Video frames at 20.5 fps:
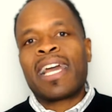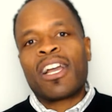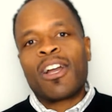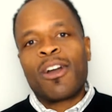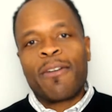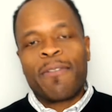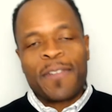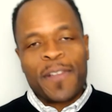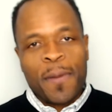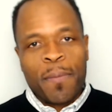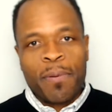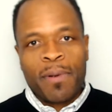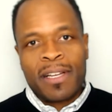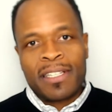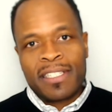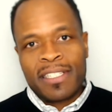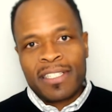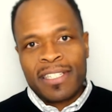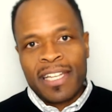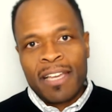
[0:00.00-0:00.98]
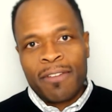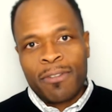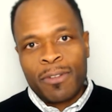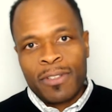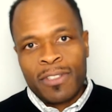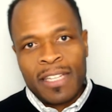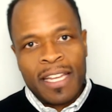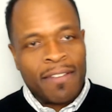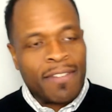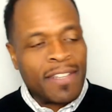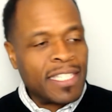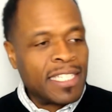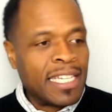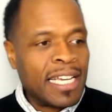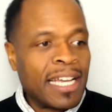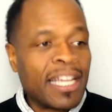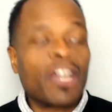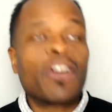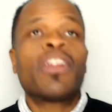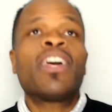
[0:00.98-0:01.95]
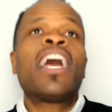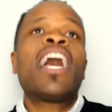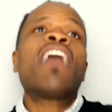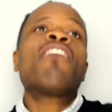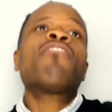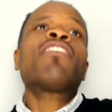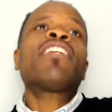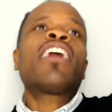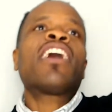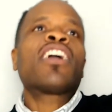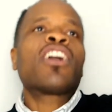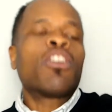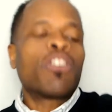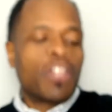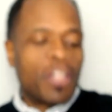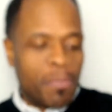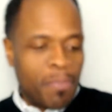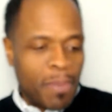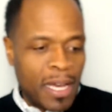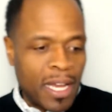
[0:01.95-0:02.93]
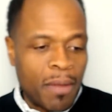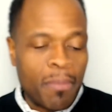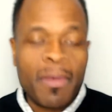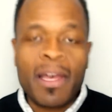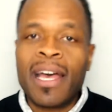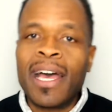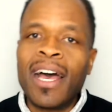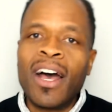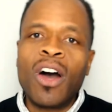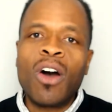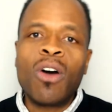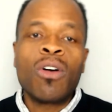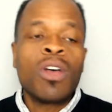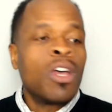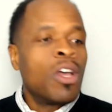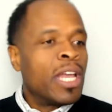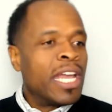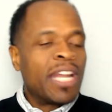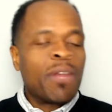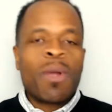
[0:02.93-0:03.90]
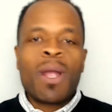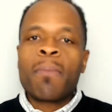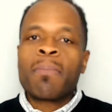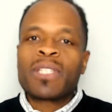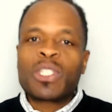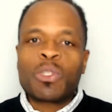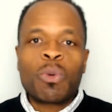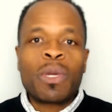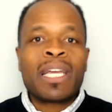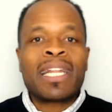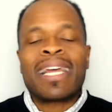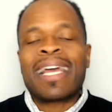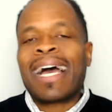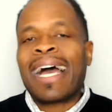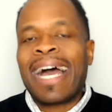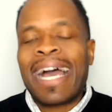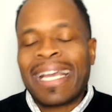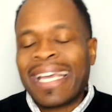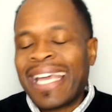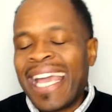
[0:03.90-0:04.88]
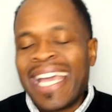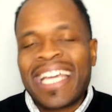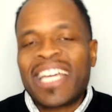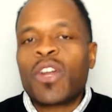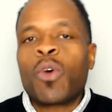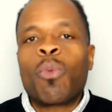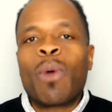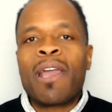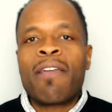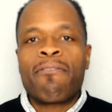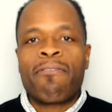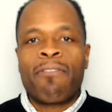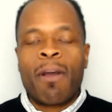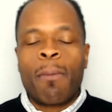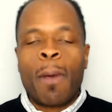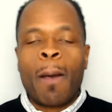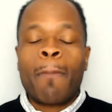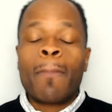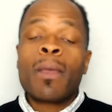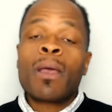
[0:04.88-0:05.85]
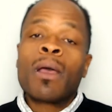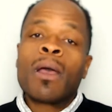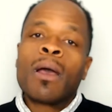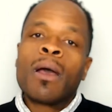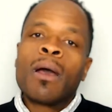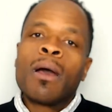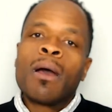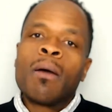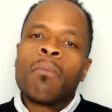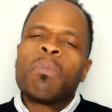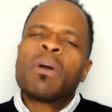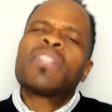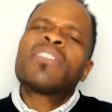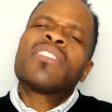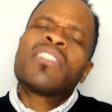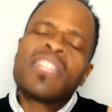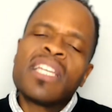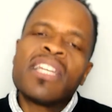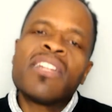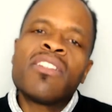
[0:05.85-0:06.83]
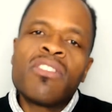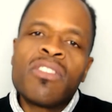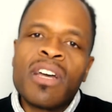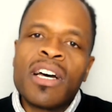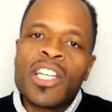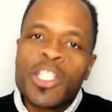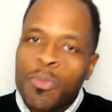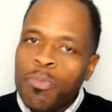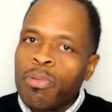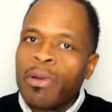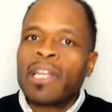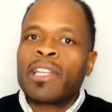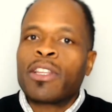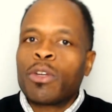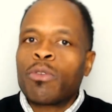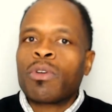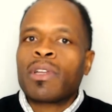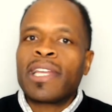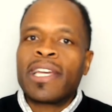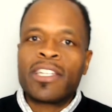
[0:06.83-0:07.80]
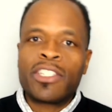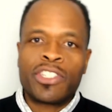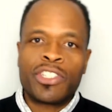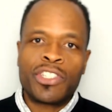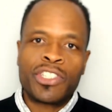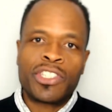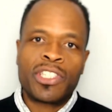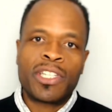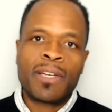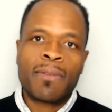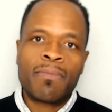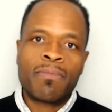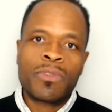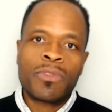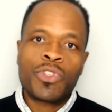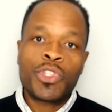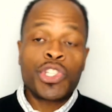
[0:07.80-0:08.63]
I go from your presence, David, David said. I can go to heaven, I can go to the bottom of hell, anywhere in between. I can't get away from him. But sin does break the relationship.